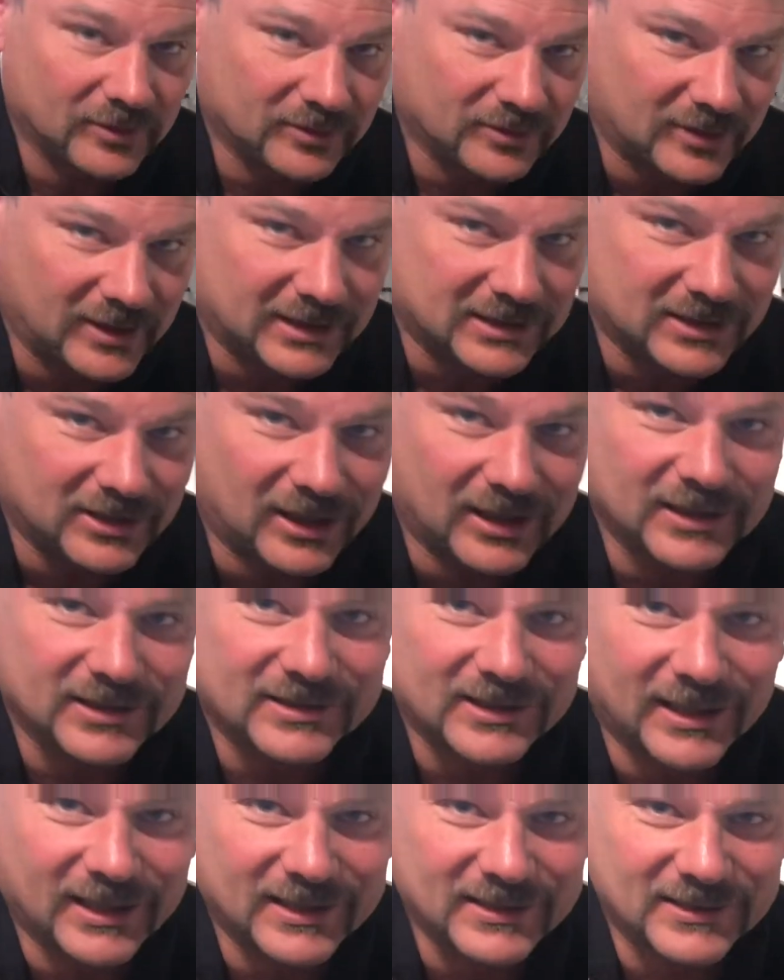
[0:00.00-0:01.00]
that's not as
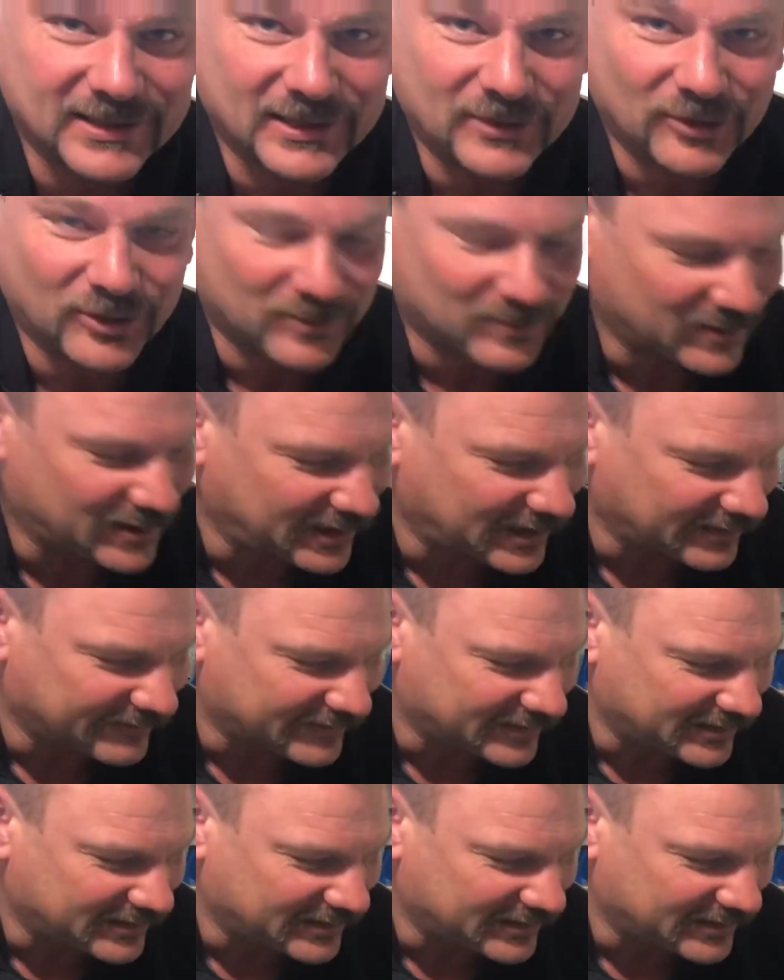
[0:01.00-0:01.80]
tight as I normally have it.